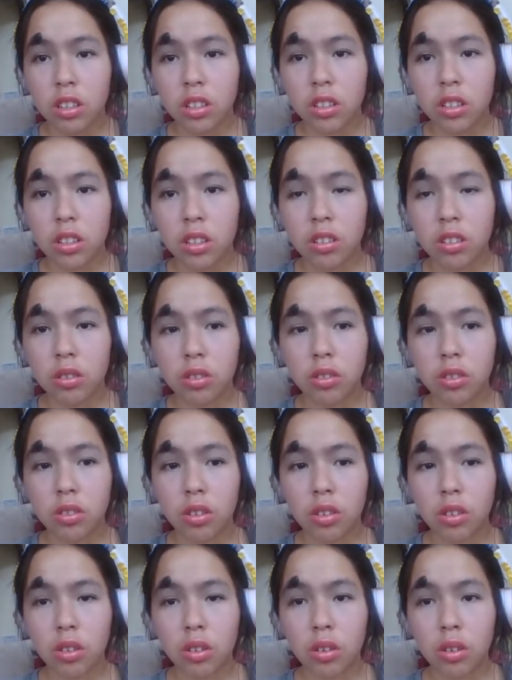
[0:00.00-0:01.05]

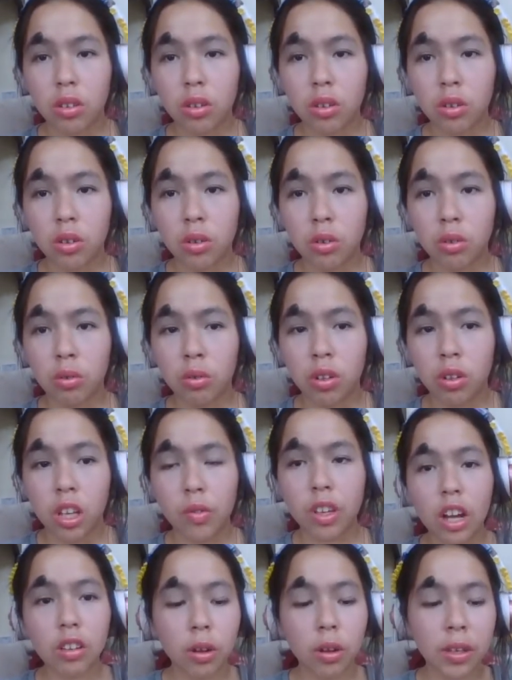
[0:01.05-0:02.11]
So if you guys
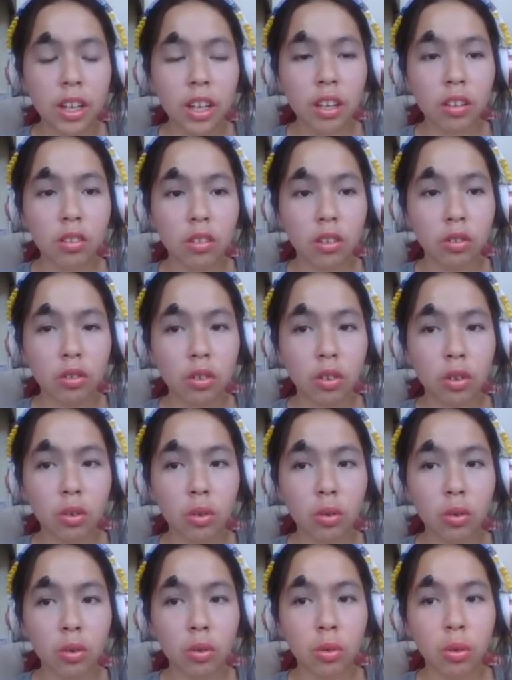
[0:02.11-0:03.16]
want me to
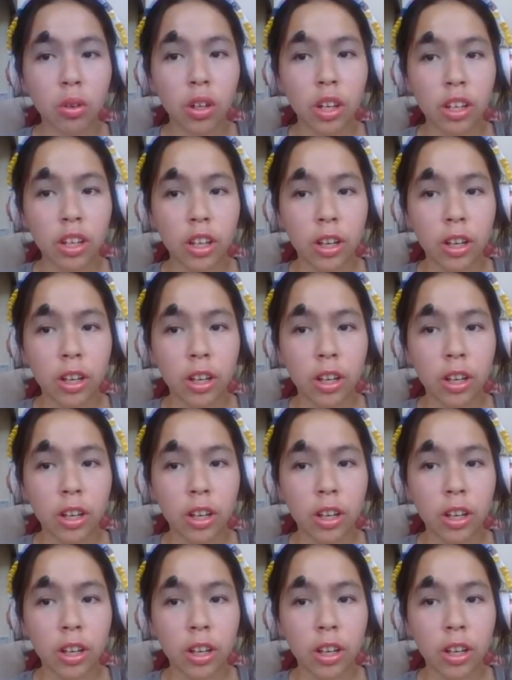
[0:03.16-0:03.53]
do like